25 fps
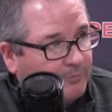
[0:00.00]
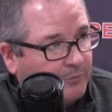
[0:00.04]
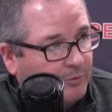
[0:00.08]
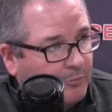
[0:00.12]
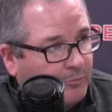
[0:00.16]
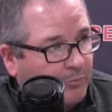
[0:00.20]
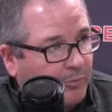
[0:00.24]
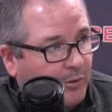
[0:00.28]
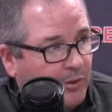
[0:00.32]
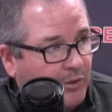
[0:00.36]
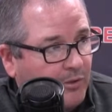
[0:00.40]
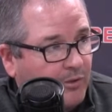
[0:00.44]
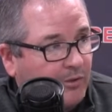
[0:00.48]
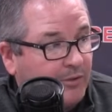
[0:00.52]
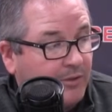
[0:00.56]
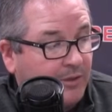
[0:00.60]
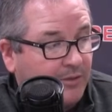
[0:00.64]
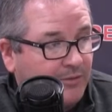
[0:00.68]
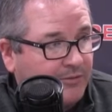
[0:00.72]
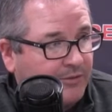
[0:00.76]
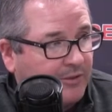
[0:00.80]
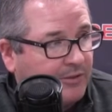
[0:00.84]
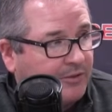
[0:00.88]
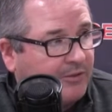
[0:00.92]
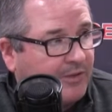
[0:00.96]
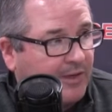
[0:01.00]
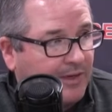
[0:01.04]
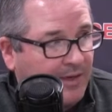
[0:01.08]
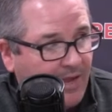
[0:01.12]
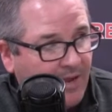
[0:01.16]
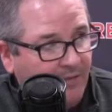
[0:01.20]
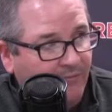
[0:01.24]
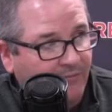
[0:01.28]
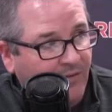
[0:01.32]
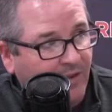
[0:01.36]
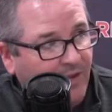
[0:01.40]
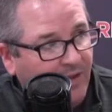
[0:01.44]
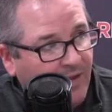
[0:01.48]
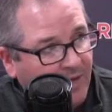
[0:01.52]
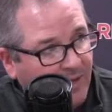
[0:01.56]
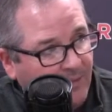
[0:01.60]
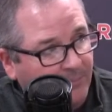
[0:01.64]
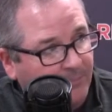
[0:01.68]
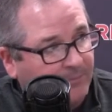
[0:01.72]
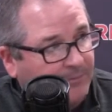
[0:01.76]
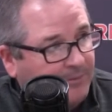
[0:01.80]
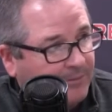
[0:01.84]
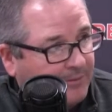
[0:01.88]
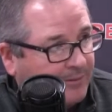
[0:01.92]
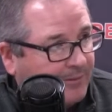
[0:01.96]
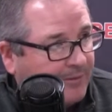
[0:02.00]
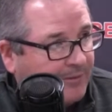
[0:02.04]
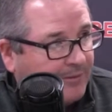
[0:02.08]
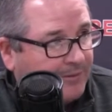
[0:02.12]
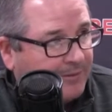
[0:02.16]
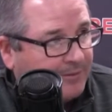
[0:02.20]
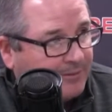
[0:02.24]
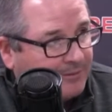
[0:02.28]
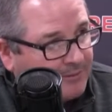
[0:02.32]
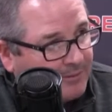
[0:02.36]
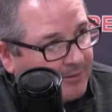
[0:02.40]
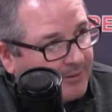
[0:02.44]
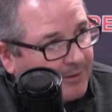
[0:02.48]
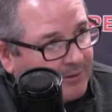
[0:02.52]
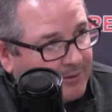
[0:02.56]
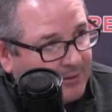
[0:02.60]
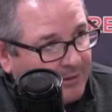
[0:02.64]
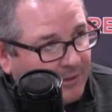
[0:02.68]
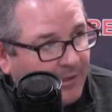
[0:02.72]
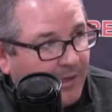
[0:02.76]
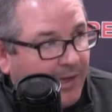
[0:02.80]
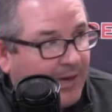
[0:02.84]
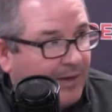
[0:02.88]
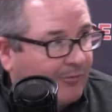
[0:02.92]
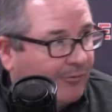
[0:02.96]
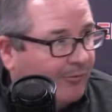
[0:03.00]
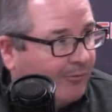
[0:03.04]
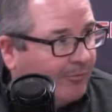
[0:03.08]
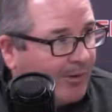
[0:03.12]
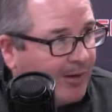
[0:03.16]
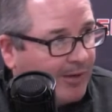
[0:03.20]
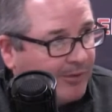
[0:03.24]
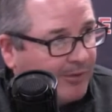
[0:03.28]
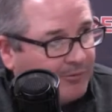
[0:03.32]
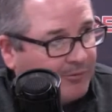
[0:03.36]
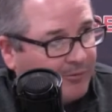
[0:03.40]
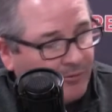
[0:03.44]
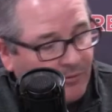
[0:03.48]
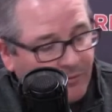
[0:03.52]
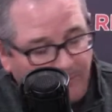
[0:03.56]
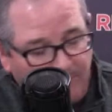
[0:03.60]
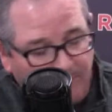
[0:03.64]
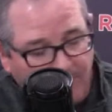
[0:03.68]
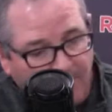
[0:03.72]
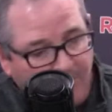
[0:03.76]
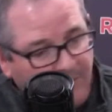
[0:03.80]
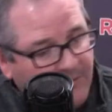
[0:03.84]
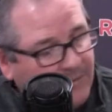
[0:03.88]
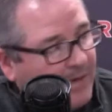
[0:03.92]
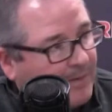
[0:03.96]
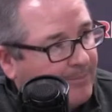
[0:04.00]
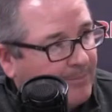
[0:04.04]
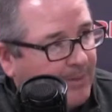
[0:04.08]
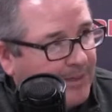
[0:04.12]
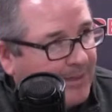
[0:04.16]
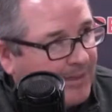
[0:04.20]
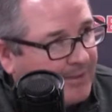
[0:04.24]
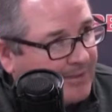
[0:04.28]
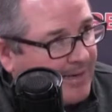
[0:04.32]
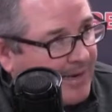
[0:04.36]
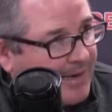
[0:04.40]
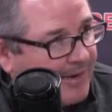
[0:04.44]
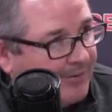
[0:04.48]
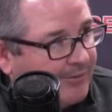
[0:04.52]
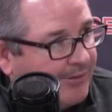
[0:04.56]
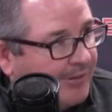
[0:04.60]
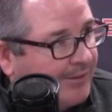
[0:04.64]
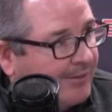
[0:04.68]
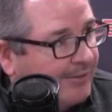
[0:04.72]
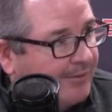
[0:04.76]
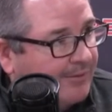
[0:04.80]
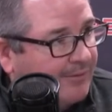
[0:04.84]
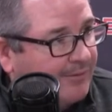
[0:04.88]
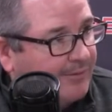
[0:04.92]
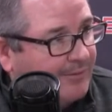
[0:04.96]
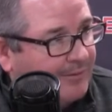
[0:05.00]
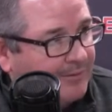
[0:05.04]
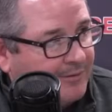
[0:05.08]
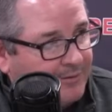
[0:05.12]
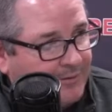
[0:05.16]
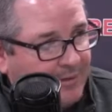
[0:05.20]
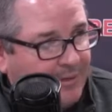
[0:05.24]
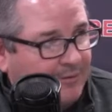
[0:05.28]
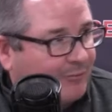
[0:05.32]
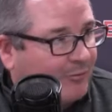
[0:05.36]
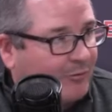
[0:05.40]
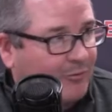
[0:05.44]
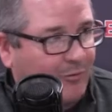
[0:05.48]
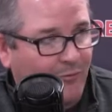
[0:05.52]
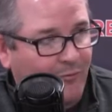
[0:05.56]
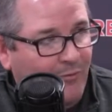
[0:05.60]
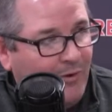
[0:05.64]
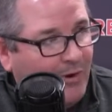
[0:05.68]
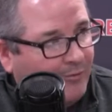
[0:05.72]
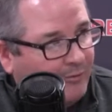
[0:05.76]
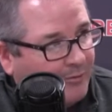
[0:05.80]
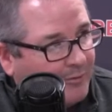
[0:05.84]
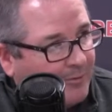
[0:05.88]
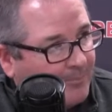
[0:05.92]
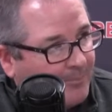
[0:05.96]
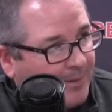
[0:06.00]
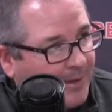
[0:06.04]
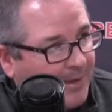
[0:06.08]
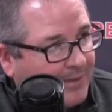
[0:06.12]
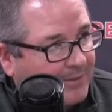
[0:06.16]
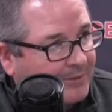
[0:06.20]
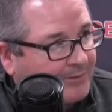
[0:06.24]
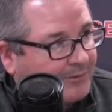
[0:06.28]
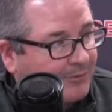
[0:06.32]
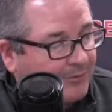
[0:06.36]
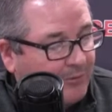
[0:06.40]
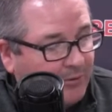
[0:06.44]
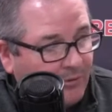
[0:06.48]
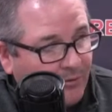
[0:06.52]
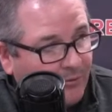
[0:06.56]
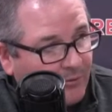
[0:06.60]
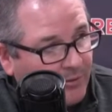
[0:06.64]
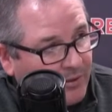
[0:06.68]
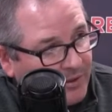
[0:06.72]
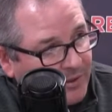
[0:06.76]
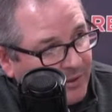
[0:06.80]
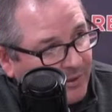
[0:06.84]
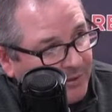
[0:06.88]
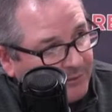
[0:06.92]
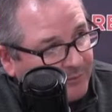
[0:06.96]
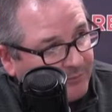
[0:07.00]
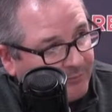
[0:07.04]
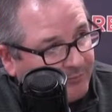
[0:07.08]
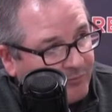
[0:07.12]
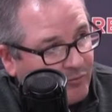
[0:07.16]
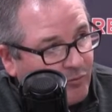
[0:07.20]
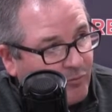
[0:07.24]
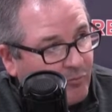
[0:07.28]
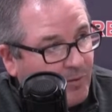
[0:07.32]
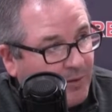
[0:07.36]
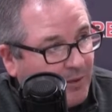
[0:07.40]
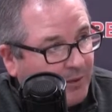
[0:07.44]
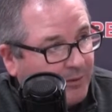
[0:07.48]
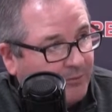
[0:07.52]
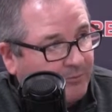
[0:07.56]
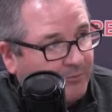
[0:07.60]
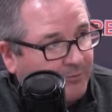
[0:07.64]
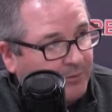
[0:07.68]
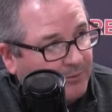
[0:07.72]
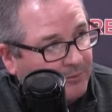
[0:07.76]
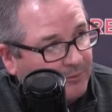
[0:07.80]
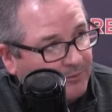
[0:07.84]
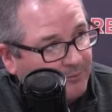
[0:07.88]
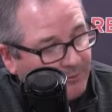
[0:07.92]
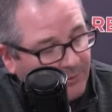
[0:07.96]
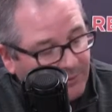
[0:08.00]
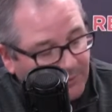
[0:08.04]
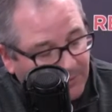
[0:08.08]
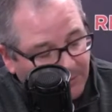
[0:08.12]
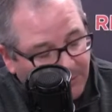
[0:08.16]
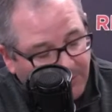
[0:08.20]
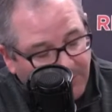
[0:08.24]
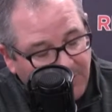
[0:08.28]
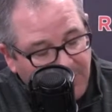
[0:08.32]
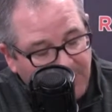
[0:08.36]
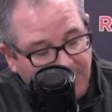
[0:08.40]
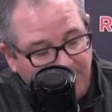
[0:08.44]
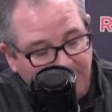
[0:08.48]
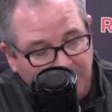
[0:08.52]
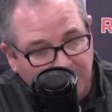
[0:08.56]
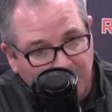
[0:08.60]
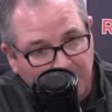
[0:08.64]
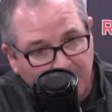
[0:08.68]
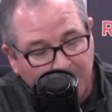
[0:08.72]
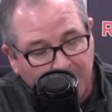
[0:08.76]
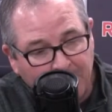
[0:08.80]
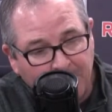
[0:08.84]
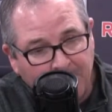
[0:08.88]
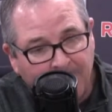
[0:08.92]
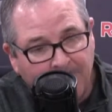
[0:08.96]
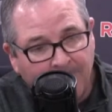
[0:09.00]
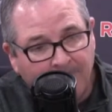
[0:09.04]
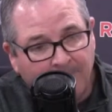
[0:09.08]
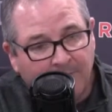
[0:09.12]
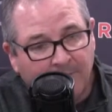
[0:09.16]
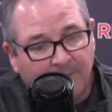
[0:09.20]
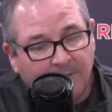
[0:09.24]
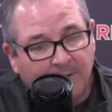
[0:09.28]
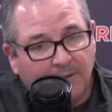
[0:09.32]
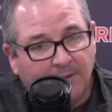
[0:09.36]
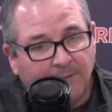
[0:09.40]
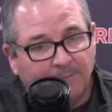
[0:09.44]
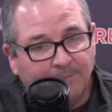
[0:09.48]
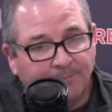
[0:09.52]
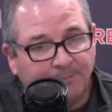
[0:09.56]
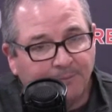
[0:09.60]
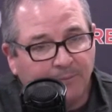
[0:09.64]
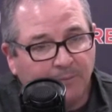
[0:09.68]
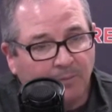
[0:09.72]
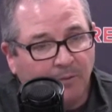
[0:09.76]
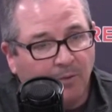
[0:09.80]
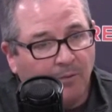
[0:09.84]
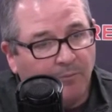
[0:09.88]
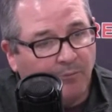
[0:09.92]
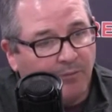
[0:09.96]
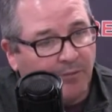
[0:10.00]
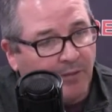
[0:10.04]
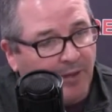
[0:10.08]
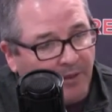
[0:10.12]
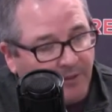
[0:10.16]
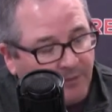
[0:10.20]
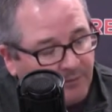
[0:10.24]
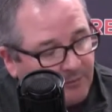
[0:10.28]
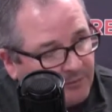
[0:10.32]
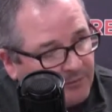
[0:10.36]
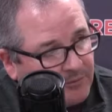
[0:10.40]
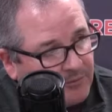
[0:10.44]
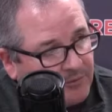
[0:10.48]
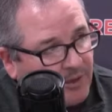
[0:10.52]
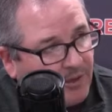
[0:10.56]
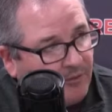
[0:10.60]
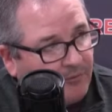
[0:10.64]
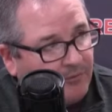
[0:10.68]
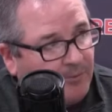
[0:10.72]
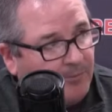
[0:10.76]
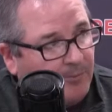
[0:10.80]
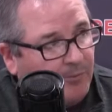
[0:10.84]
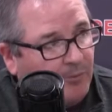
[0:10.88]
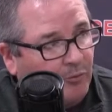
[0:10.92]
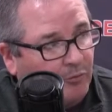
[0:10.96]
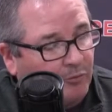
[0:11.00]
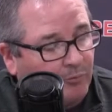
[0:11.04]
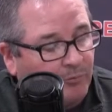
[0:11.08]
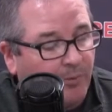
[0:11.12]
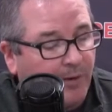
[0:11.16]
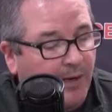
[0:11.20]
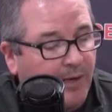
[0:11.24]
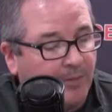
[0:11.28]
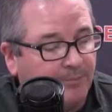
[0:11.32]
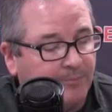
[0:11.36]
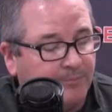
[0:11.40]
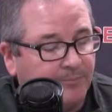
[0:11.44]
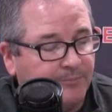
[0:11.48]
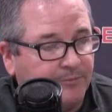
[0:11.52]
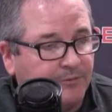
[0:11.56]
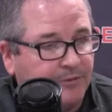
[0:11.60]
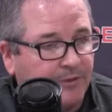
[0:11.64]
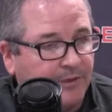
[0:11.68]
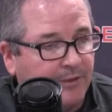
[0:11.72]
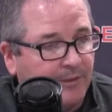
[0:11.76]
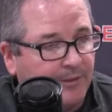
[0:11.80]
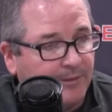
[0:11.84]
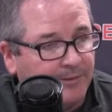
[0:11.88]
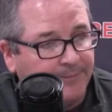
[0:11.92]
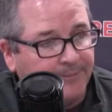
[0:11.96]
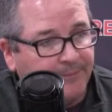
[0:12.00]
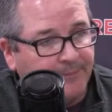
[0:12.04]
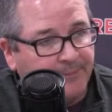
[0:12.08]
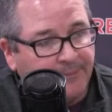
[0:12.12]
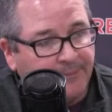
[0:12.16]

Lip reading: a pretty good distance at halftime to get to the locker room, right? So by the time they get down there, they have to turn around and come back. So they're only getting a few minutes with the team. So hopefully that solves some of those problems. And